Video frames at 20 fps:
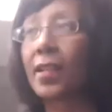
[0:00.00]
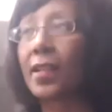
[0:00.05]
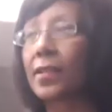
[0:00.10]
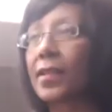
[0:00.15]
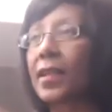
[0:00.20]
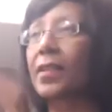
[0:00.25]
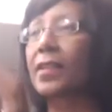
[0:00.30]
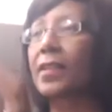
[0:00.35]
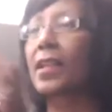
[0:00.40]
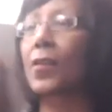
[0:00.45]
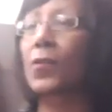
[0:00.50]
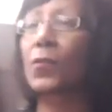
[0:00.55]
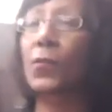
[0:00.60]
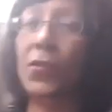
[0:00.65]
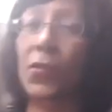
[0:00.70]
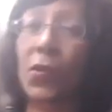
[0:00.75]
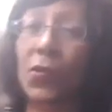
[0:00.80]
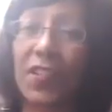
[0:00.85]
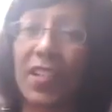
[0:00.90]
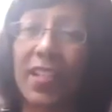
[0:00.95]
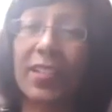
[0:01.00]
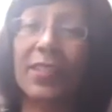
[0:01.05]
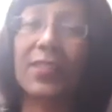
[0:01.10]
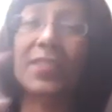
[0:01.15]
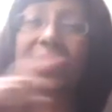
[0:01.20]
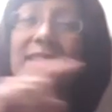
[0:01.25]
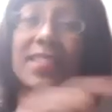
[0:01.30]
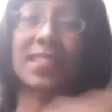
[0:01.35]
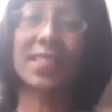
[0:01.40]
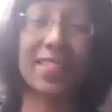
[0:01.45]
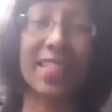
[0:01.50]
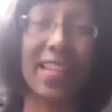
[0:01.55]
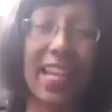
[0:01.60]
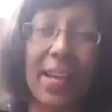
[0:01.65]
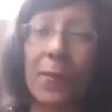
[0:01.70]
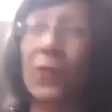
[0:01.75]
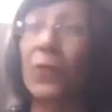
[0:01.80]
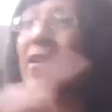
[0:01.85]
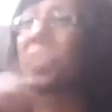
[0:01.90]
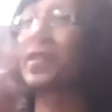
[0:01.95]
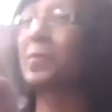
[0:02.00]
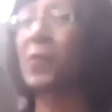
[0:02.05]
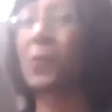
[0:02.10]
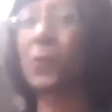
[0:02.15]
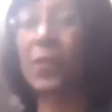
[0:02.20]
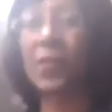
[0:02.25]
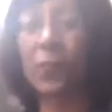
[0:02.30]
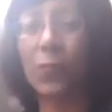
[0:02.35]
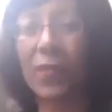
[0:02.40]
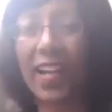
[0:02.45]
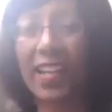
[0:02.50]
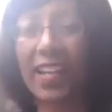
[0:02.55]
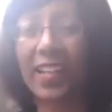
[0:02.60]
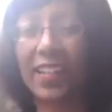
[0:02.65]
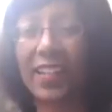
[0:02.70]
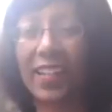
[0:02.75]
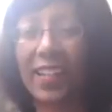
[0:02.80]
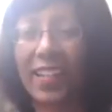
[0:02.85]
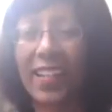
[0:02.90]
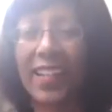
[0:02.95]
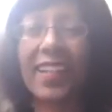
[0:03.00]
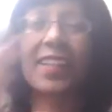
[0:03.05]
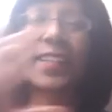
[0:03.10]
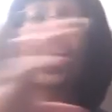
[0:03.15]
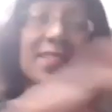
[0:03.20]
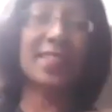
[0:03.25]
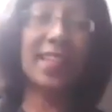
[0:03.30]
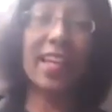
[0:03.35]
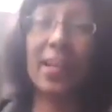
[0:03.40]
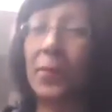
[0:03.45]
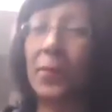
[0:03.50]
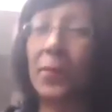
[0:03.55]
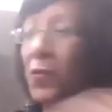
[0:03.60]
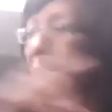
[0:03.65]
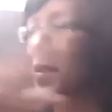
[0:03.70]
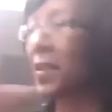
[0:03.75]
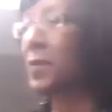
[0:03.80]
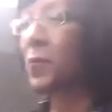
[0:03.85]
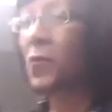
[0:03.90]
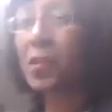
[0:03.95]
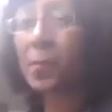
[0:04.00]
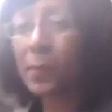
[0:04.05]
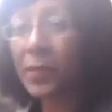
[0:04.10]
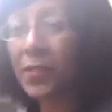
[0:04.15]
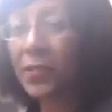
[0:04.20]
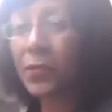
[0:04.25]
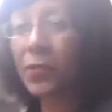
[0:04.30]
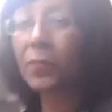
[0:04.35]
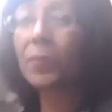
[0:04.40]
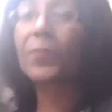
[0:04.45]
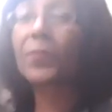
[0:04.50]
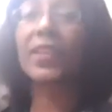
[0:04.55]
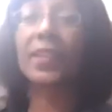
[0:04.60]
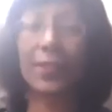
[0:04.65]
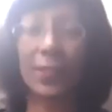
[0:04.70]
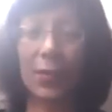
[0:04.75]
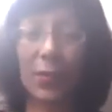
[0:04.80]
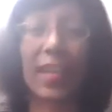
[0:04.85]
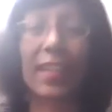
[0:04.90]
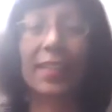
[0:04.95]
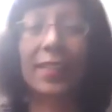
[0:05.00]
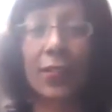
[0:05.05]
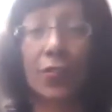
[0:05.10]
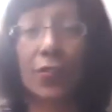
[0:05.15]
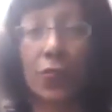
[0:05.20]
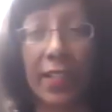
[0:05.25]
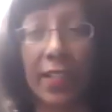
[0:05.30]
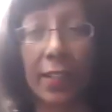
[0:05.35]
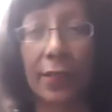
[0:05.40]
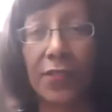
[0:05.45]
Then another one over here is the same green, but with red in it. Same green with blue. You get the drift.